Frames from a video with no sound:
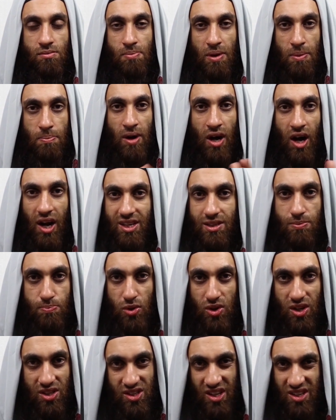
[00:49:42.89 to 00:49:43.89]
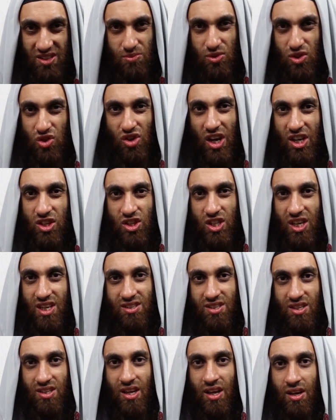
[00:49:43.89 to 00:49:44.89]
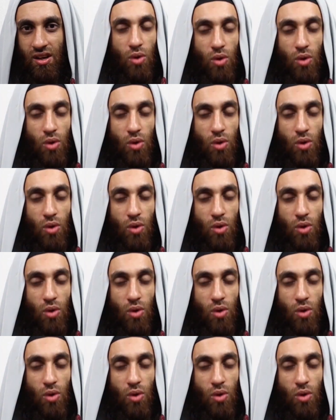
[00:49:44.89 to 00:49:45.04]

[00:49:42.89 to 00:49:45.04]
Barbahari's book has got some strange things in there?